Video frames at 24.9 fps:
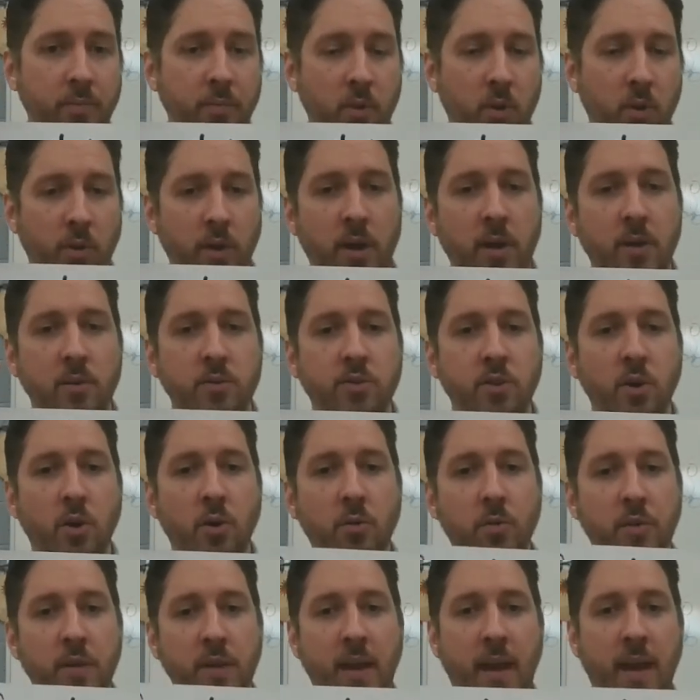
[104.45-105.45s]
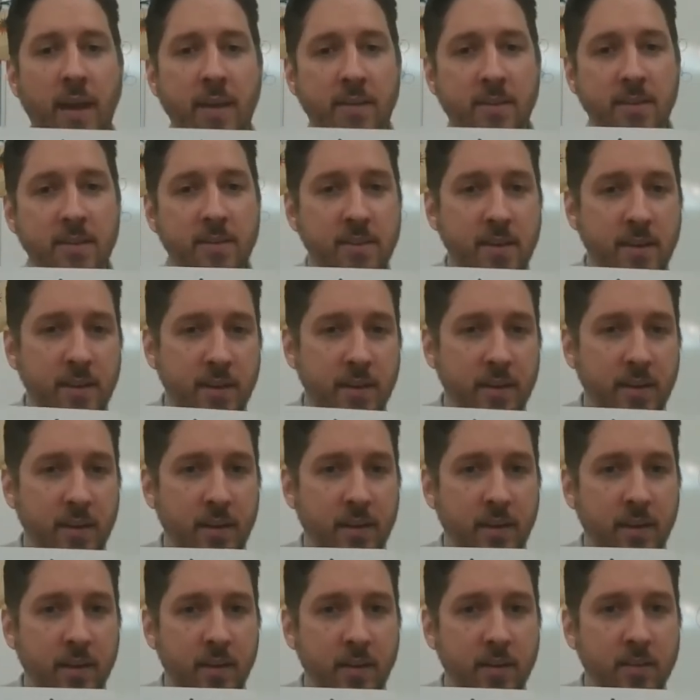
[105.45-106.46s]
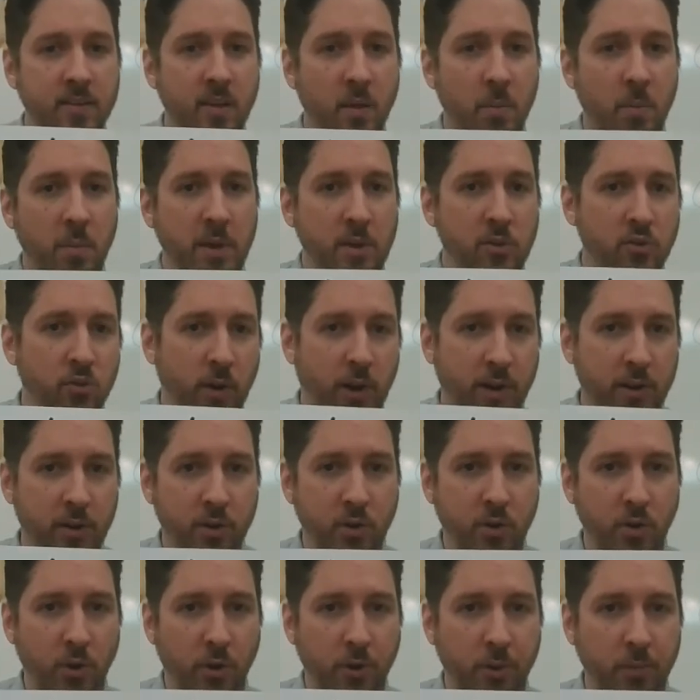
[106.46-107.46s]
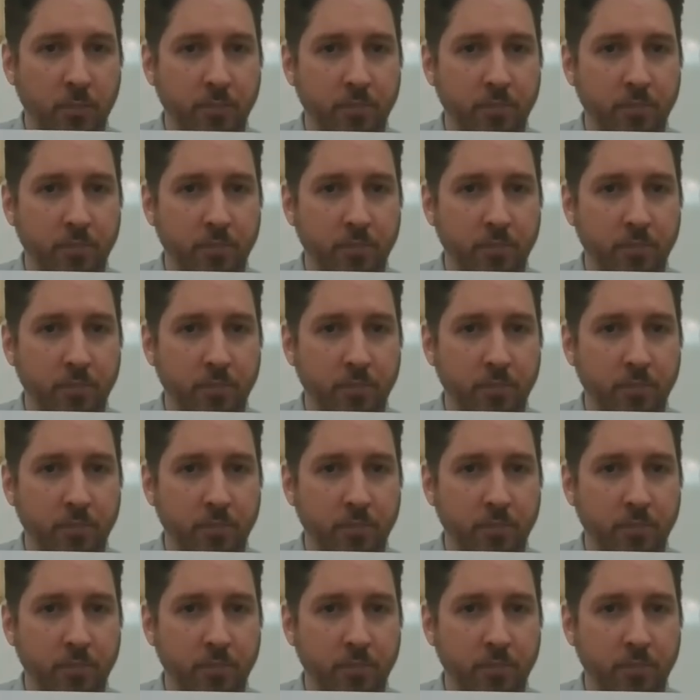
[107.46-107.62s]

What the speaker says: Okay, so the antecedent is me trying to cook.